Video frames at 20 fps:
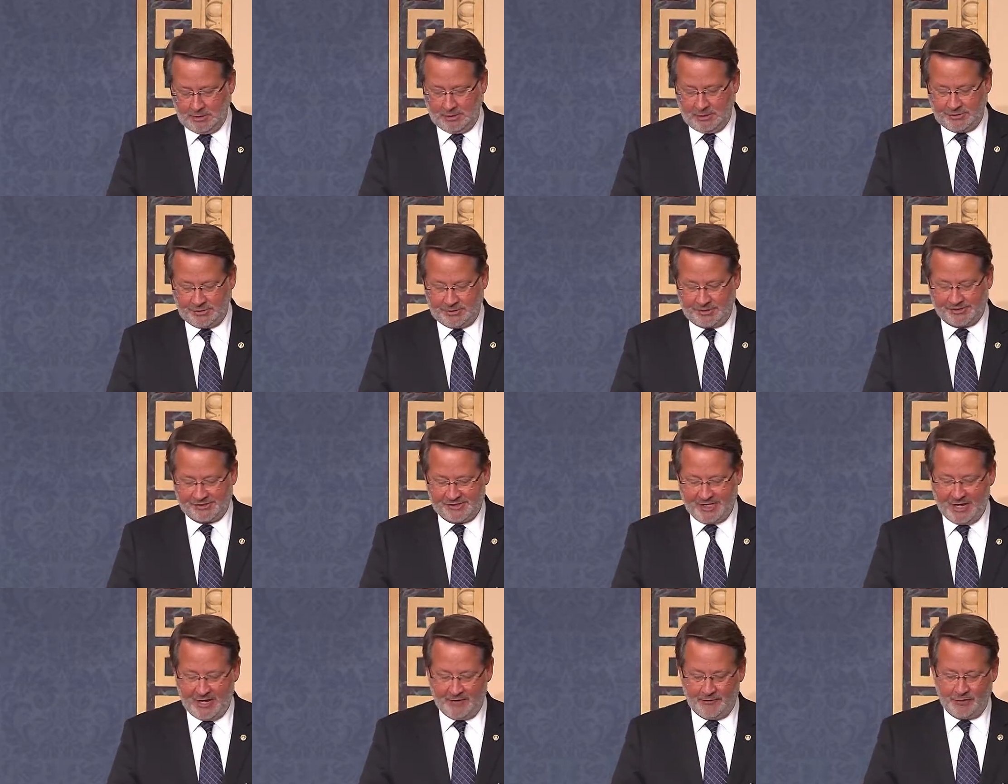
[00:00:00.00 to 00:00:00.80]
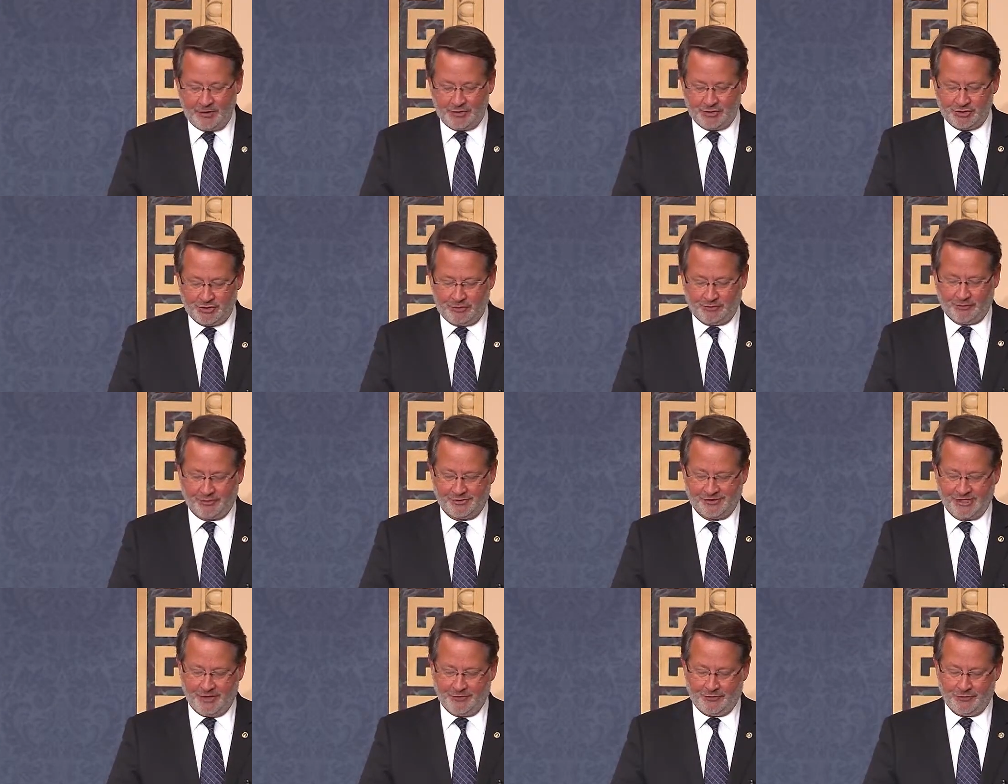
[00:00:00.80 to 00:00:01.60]
to extend the Children's
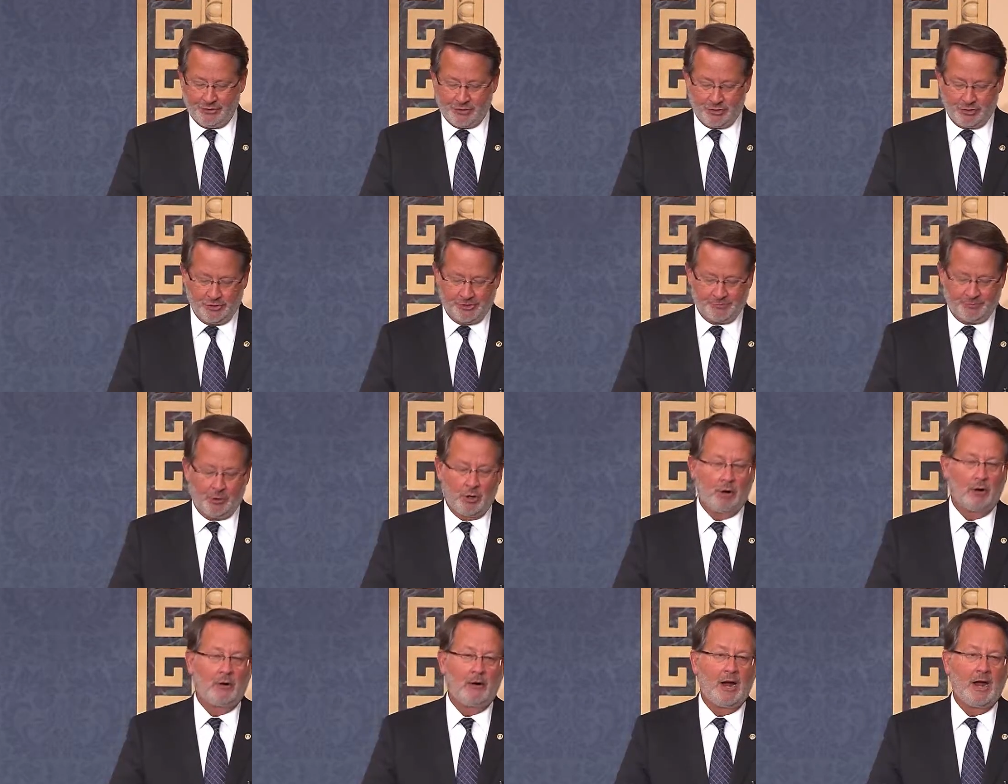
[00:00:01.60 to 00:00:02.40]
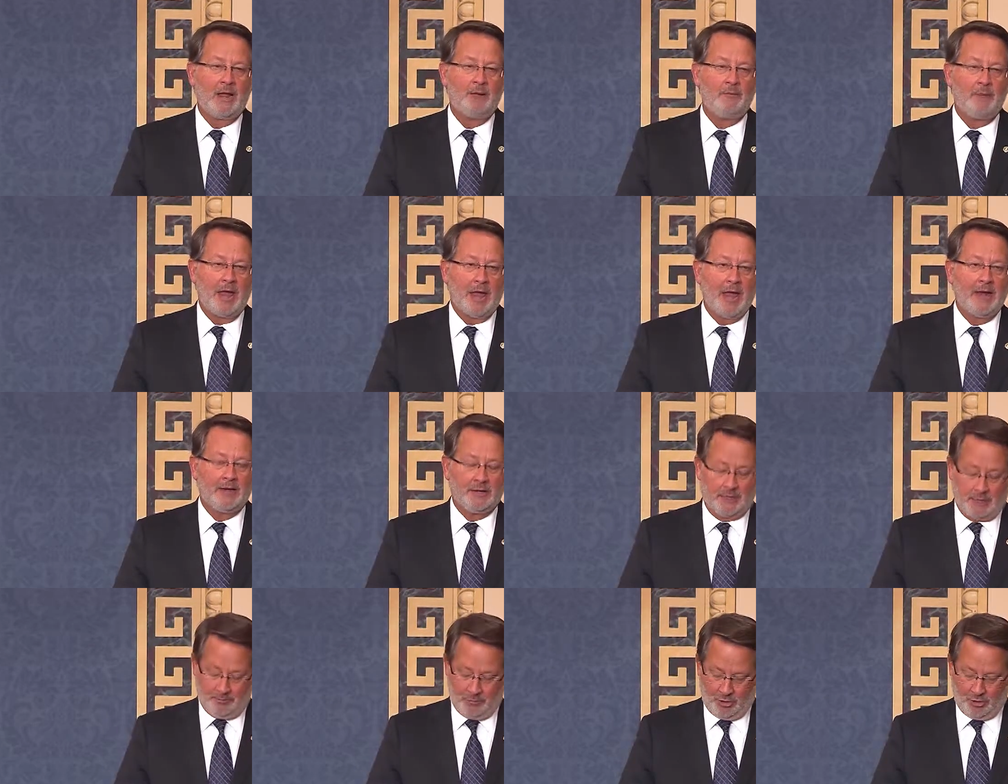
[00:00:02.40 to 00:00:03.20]
Health Insurance Program and
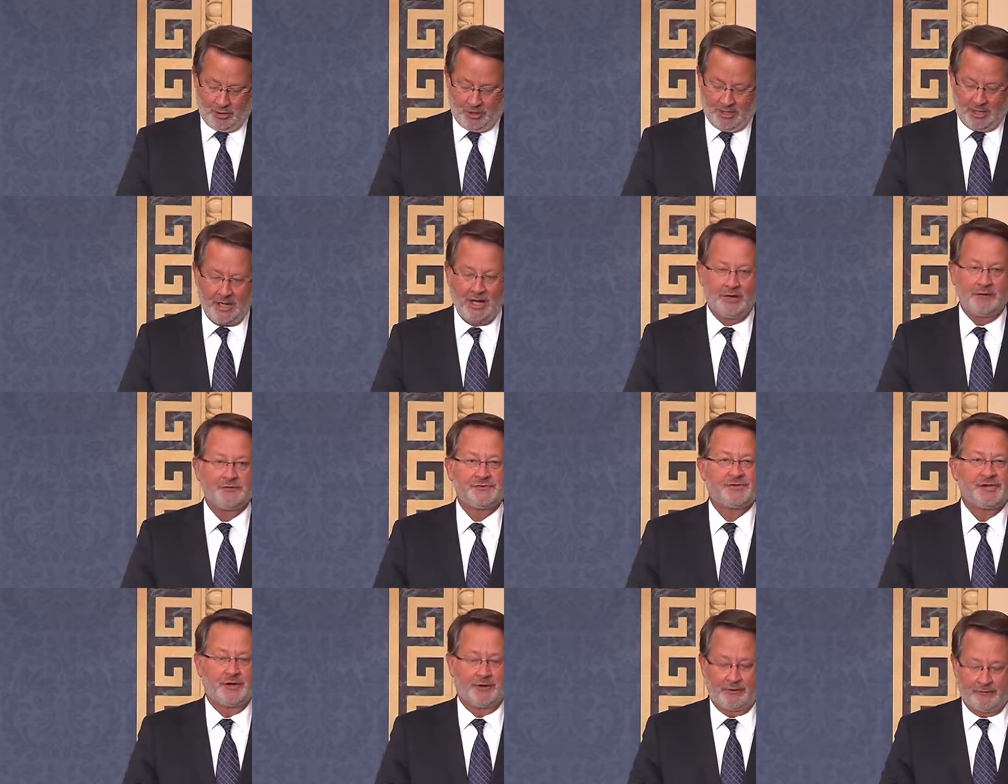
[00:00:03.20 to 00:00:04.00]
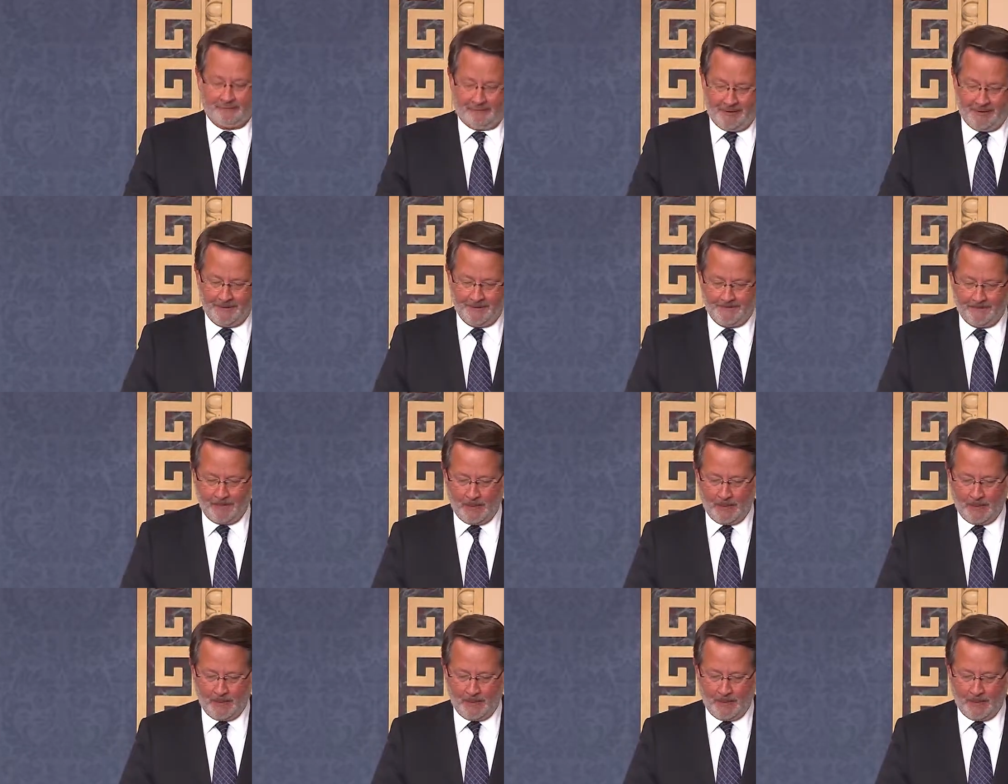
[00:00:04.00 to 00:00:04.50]
Community Health Center Fund.